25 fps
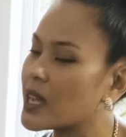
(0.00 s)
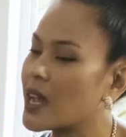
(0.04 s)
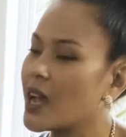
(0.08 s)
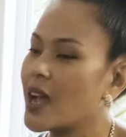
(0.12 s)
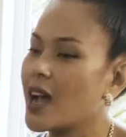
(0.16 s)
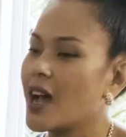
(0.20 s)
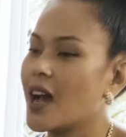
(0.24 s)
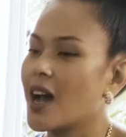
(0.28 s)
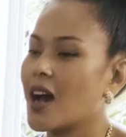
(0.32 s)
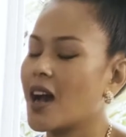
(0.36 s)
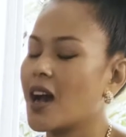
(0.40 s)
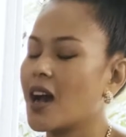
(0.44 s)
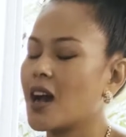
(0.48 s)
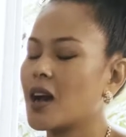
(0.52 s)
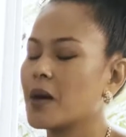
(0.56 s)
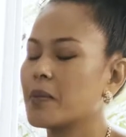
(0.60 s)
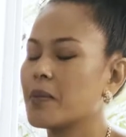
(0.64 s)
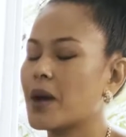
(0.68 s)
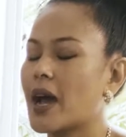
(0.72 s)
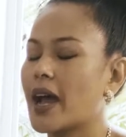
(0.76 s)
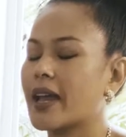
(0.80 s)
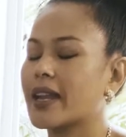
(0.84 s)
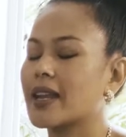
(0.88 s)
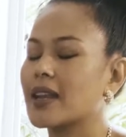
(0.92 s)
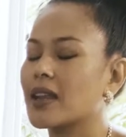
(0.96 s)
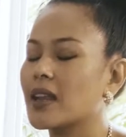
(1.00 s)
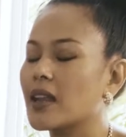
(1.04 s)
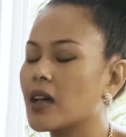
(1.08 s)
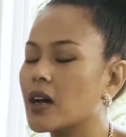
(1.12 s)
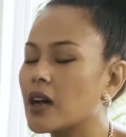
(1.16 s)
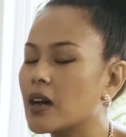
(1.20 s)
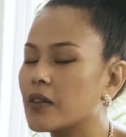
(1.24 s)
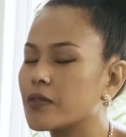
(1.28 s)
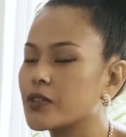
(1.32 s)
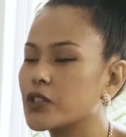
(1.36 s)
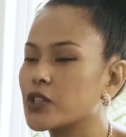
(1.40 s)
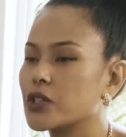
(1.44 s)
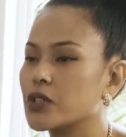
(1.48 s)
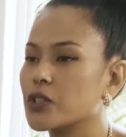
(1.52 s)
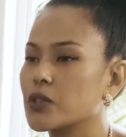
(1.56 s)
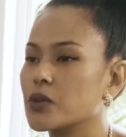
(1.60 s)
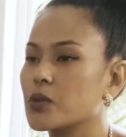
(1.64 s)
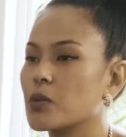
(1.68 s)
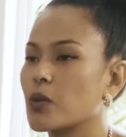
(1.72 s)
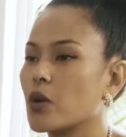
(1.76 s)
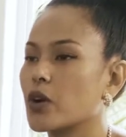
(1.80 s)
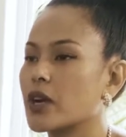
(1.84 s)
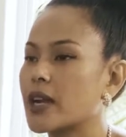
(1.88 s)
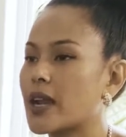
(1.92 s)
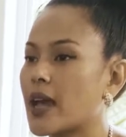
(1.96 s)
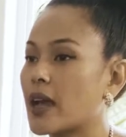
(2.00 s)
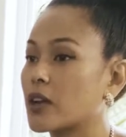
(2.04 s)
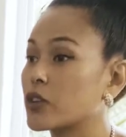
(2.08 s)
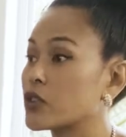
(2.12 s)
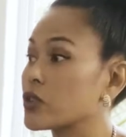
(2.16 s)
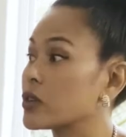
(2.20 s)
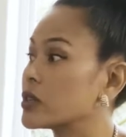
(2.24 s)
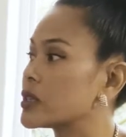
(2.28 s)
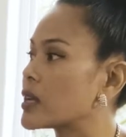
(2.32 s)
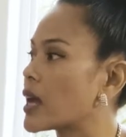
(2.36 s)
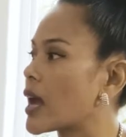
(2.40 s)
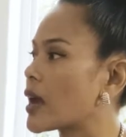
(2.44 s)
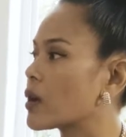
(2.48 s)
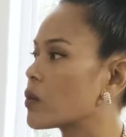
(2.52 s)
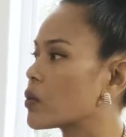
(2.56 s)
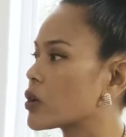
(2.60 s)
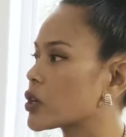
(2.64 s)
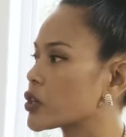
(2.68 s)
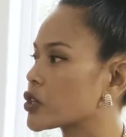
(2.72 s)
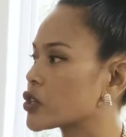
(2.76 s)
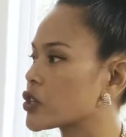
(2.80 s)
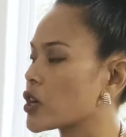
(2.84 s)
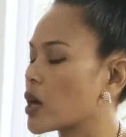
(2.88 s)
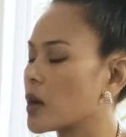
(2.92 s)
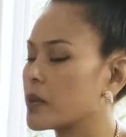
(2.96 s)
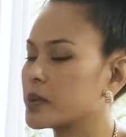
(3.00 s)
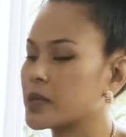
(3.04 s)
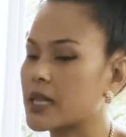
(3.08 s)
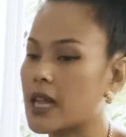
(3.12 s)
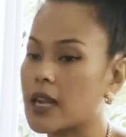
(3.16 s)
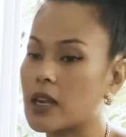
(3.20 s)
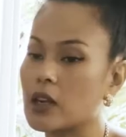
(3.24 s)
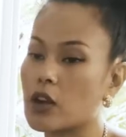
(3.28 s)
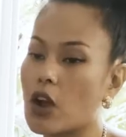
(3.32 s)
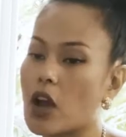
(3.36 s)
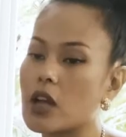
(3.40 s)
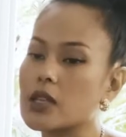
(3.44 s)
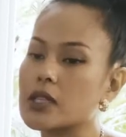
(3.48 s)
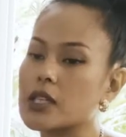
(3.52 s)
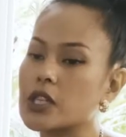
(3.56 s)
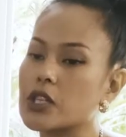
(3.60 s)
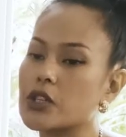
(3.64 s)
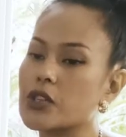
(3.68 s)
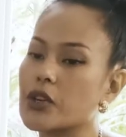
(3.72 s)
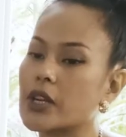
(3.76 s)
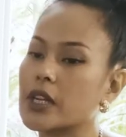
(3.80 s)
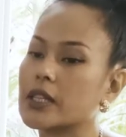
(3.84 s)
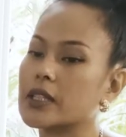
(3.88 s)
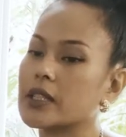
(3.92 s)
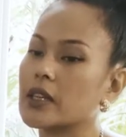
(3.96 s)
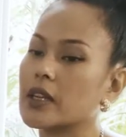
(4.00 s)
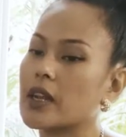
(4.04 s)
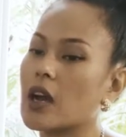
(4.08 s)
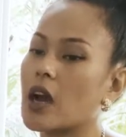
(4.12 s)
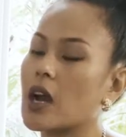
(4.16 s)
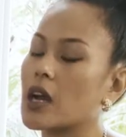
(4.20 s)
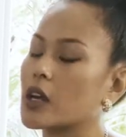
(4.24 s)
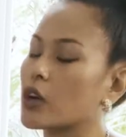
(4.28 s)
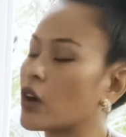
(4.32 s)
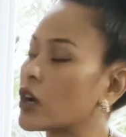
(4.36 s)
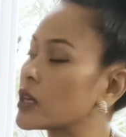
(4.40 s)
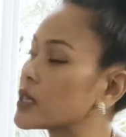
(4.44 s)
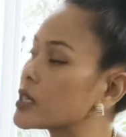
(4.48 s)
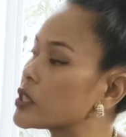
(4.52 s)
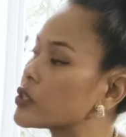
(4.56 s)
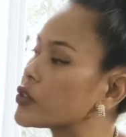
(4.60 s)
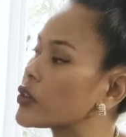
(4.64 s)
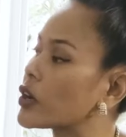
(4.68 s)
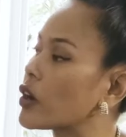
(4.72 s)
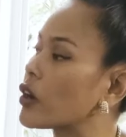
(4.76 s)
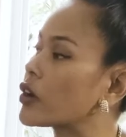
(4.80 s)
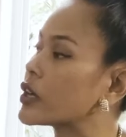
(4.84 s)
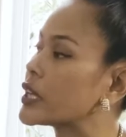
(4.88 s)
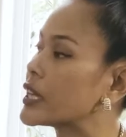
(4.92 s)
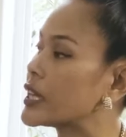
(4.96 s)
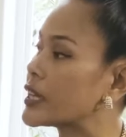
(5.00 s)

Mm-hmm. I'd love to do more natural dye workshops and concentrate on